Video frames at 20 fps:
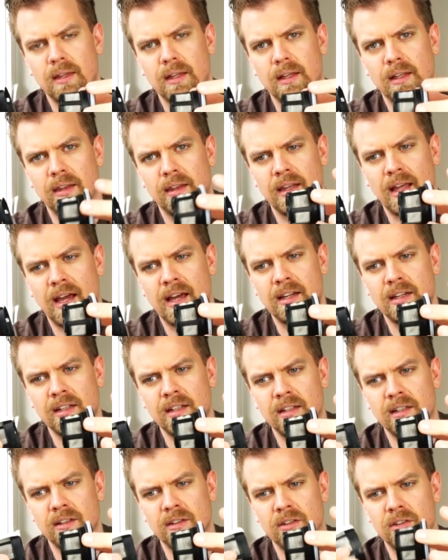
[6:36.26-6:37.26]
and that
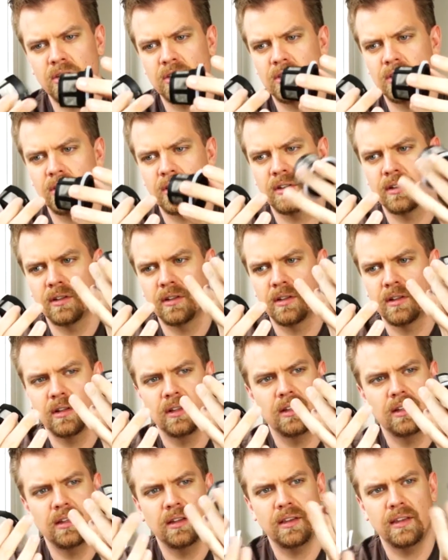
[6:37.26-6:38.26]
is
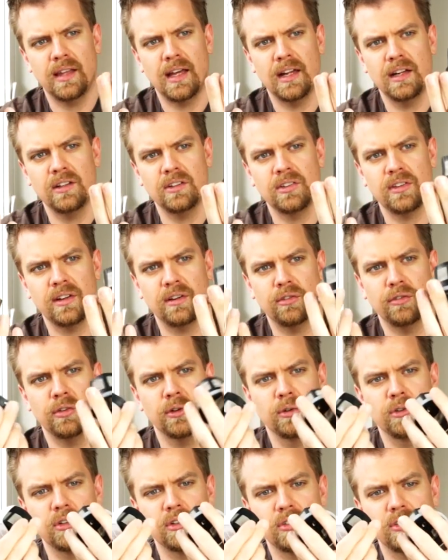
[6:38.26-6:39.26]
their
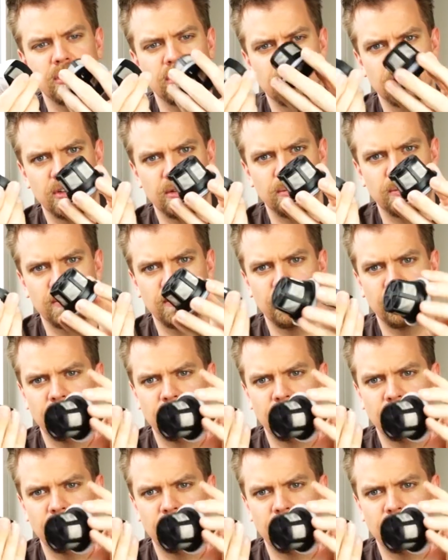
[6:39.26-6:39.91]
filter system.